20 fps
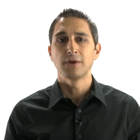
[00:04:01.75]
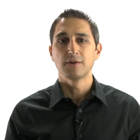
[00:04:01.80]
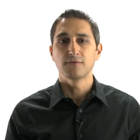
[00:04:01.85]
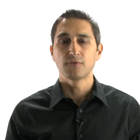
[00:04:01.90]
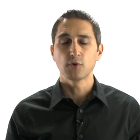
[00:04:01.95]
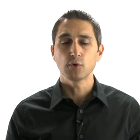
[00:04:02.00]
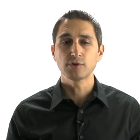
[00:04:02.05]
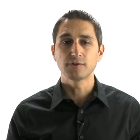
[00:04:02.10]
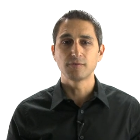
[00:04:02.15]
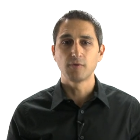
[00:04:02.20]

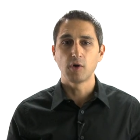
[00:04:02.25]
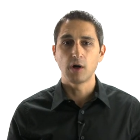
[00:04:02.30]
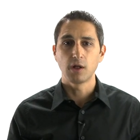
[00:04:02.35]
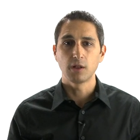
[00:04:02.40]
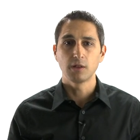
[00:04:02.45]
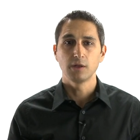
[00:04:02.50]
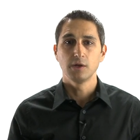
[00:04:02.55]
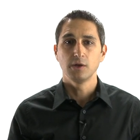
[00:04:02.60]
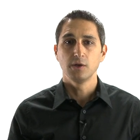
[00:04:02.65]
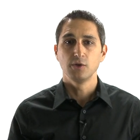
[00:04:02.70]
First of
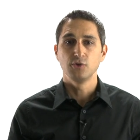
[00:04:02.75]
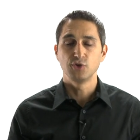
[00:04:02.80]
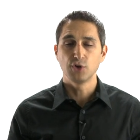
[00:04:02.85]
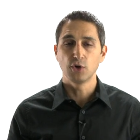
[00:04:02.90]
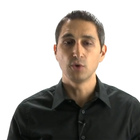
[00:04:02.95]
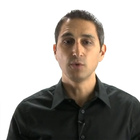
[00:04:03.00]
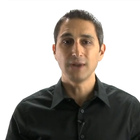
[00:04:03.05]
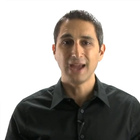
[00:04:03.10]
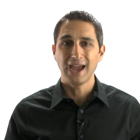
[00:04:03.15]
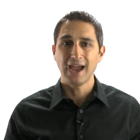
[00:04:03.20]
all,
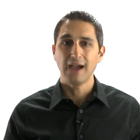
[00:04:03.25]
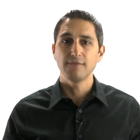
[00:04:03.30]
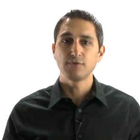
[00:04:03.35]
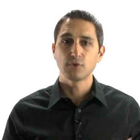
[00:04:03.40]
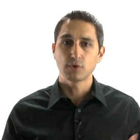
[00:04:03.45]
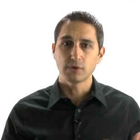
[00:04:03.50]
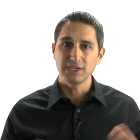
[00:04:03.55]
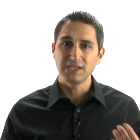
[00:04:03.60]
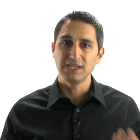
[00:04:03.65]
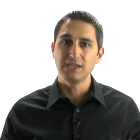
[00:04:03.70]
don't have
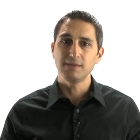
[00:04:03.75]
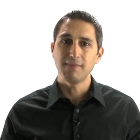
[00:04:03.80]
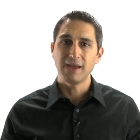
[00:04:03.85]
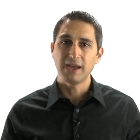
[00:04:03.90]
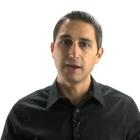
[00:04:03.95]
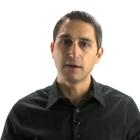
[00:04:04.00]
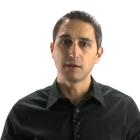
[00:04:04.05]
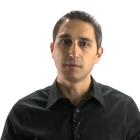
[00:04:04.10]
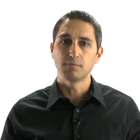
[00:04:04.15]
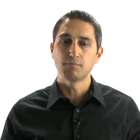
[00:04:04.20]
your
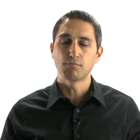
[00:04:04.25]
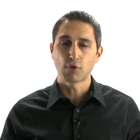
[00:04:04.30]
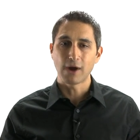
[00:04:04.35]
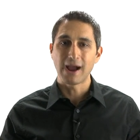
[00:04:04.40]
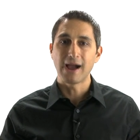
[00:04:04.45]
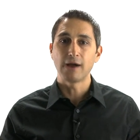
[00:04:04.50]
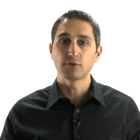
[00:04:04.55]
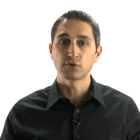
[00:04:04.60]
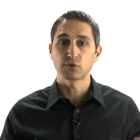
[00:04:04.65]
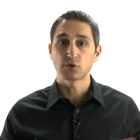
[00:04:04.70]
email
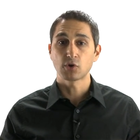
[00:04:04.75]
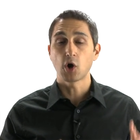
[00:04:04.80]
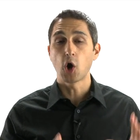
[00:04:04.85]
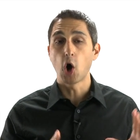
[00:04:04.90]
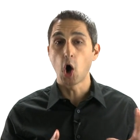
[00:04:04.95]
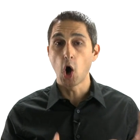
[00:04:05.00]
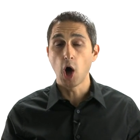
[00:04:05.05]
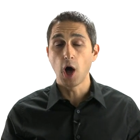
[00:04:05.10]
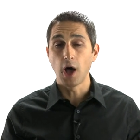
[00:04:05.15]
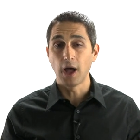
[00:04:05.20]
browser
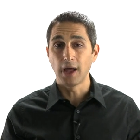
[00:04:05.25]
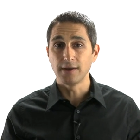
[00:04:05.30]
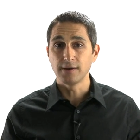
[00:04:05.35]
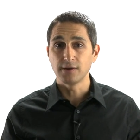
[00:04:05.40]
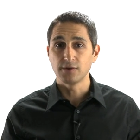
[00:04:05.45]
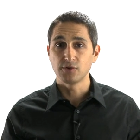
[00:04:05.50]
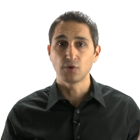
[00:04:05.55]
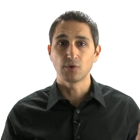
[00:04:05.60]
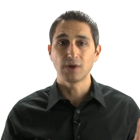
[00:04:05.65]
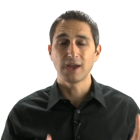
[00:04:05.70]
on,
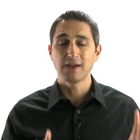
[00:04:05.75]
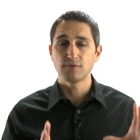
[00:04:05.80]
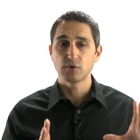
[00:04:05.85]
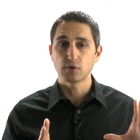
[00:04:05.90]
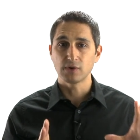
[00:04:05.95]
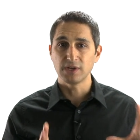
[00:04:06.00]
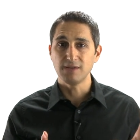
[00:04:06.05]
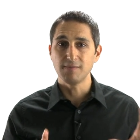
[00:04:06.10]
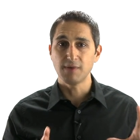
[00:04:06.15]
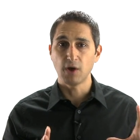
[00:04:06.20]
don't have
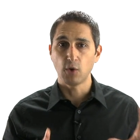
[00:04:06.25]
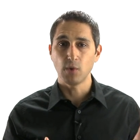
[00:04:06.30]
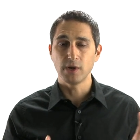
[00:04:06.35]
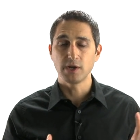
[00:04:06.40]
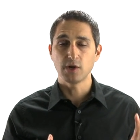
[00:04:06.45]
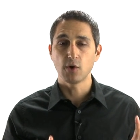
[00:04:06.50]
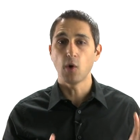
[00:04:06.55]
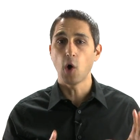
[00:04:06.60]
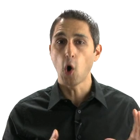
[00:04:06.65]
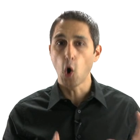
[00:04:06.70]
your email
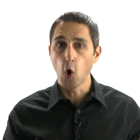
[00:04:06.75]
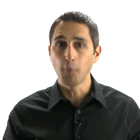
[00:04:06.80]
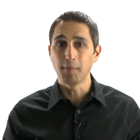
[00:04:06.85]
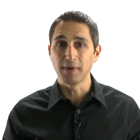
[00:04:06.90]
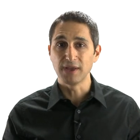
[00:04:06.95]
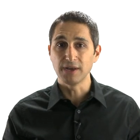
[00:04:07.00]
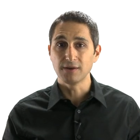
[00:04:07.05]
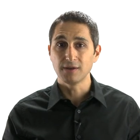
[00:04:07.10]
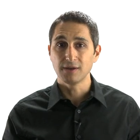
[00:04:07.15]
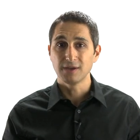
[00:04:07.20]
window
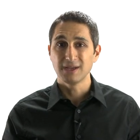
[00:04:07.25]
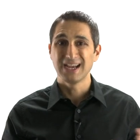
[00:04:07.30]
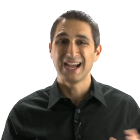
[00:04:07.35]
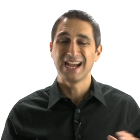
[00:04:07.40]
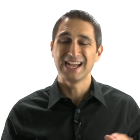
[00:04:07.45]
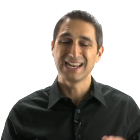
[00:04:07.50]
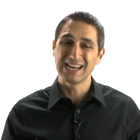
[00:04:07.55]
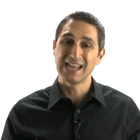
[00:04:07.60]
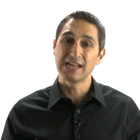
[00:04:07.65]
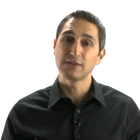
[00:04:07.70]
open
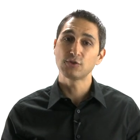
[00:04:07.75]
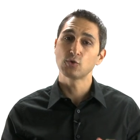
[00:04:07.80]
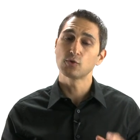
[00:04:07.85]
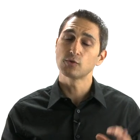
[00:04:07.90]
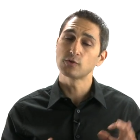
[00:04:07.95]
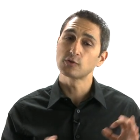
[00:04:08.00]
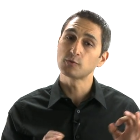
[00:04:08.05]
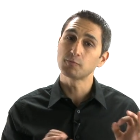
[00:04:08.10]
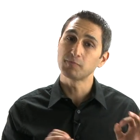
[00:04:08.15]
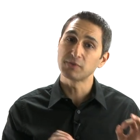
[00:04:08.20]
unless you're
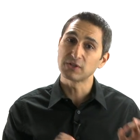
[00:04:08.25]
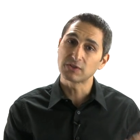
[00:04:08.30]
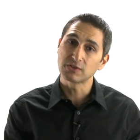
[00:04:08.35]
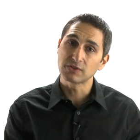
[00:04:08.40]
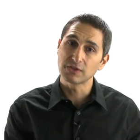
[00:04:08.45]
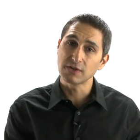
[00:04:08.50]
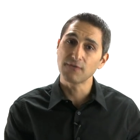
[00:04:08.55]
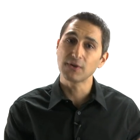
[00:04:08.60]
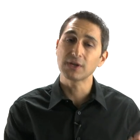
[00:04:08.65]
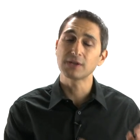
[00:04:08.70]

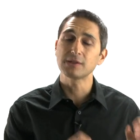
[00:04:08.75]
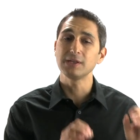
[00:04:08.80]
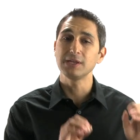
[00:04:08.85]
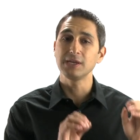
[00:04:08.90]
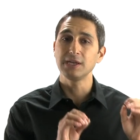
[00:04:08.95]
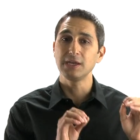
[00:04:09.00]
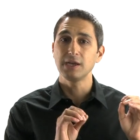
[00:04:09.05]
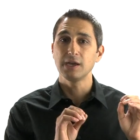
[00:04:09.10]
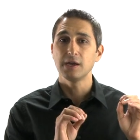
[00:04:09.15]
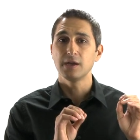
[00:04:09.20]

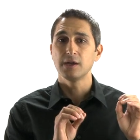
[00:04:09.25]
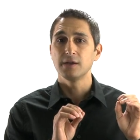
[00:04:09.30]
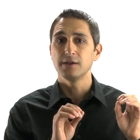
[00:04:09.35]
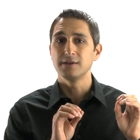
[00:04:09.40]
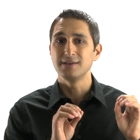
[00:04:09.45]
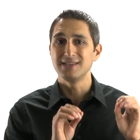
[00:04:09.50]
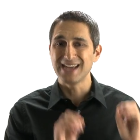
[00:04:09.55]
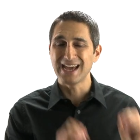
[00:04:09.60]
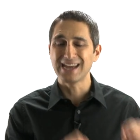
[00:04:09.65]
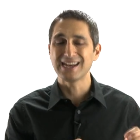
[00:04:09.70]
specifically
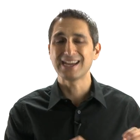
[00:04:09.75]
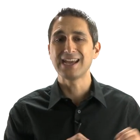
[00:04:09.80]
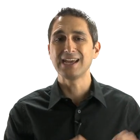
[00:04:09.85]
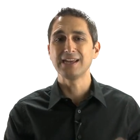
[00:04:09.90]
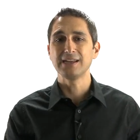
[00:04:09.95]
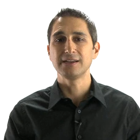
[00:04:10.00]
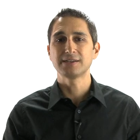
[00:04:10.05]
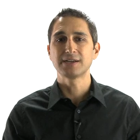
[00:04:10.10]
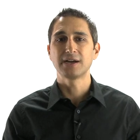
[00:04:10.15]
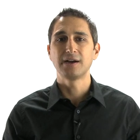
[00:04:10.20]

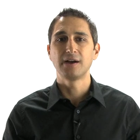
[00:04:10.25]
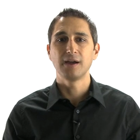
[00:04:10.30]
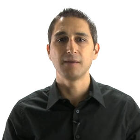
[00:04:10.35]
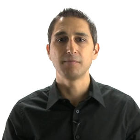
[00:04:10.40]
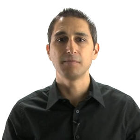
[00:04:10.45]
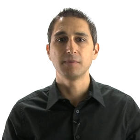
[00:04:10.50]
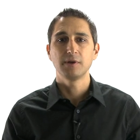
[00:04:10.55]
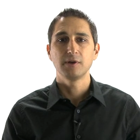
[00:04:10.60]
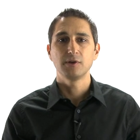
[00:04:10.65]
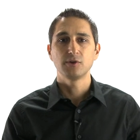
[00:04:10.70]
dedicating
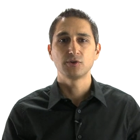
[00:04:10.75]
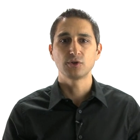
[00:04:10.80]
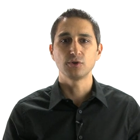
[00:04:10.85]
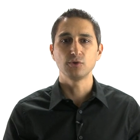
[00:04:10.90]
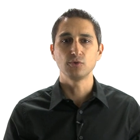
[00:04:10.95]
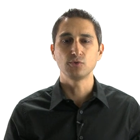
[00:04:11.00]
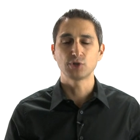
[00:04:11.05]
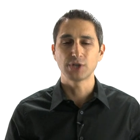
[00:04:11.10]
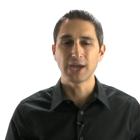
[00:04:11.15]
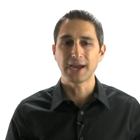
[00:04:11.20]
time
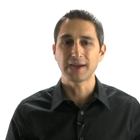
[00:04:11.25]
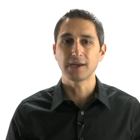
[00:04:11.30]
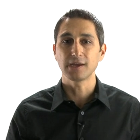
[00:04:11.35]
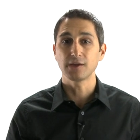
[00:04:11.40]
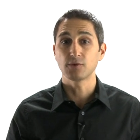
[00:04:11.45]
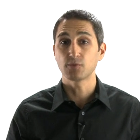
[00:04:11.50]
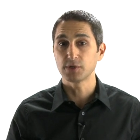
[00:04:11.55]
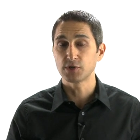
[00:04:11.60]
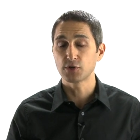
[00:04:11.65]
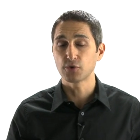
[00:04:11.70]
to checking
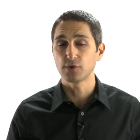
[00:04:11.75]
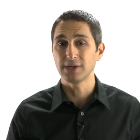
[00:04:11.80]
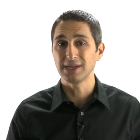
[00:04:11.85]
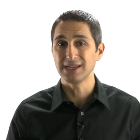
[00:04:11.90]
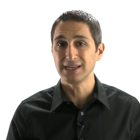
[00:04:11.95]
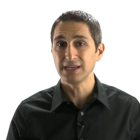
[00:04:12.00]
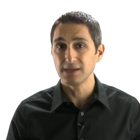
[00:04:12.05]
and returning